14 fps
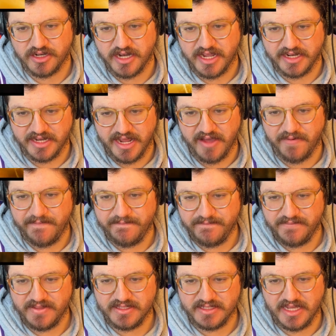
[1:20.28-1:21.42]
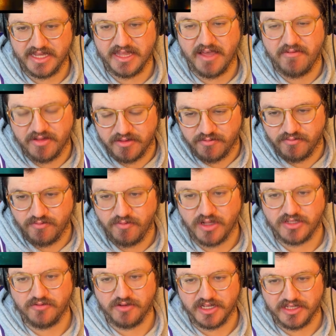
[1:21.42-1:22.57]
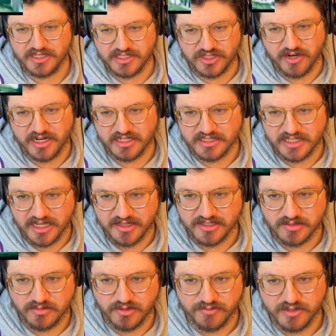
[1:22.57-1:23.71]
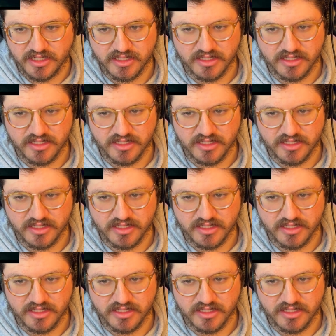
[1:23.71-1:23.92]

Knight. Now, take that with what you will. He's trying to sell this movie.